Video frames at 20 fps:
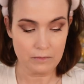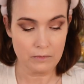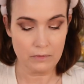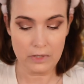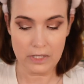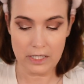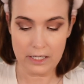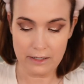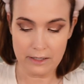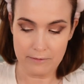
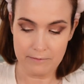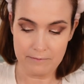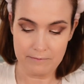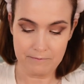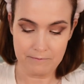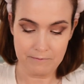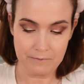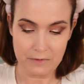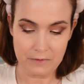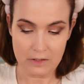Okay,
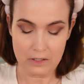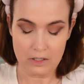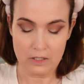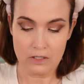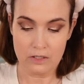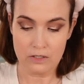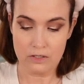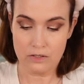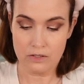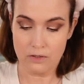
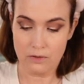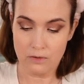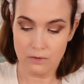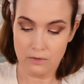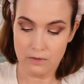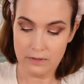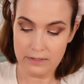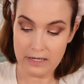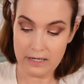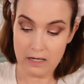
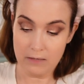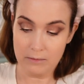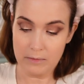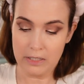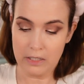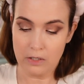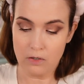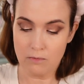so now I'm going to